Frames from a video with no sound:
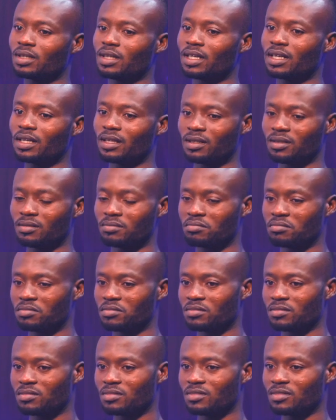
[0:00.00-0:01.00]
I
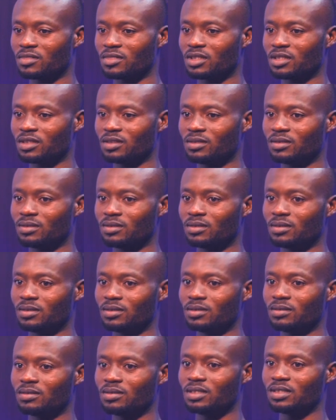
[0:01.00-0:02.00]

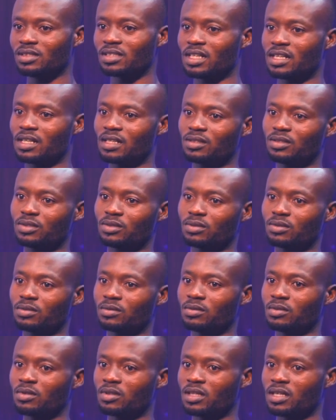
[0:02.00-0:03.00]
decided to
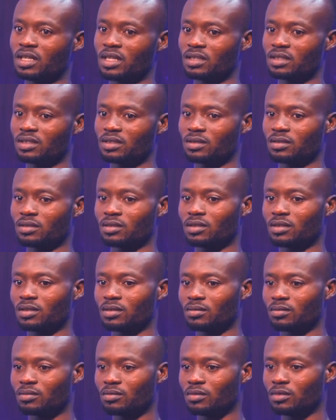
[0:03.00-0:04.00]
go get
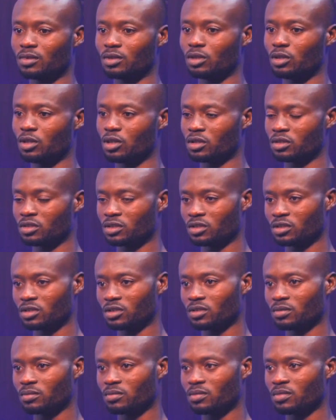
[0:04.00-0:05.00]
lunch.
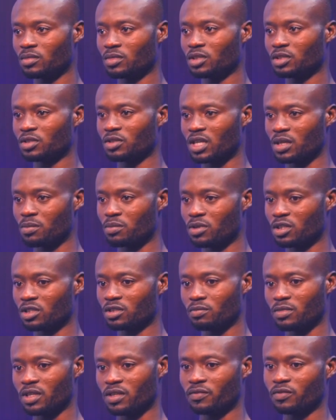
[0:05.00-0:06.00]
So I
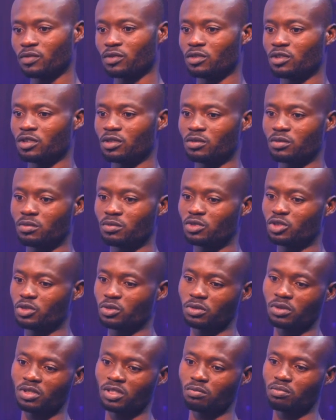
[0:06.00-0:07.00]
bought my food,
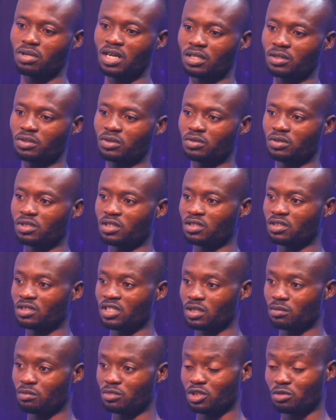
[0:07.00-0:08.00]
took it back to
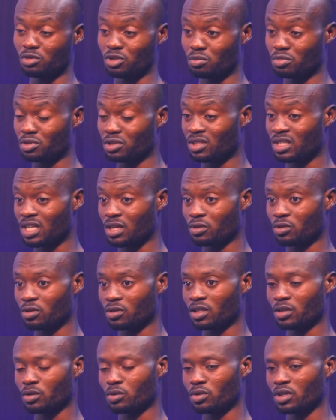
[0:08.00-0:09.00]
the building that
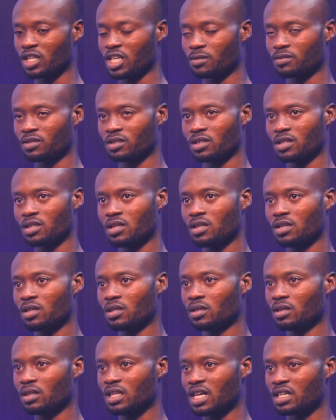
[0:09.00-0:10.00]
collapsed.
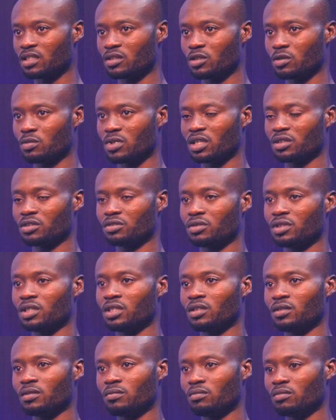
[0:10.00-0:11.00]
That is number 3,
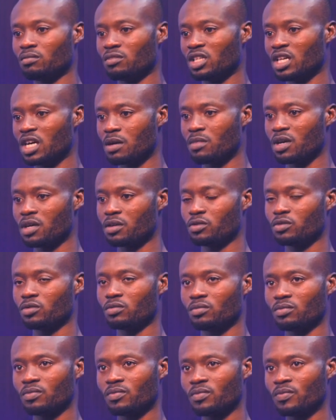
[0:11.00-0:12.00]
that my
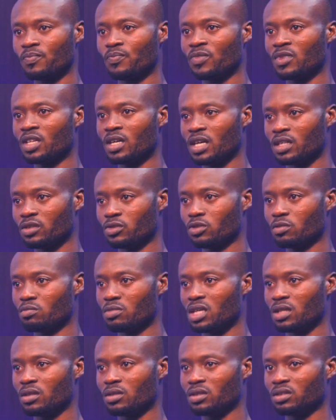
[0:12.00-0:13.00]
room. I took
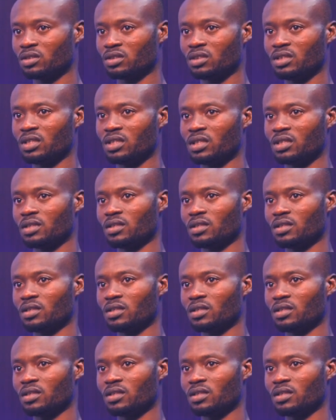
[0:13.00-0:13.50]
my lunch there.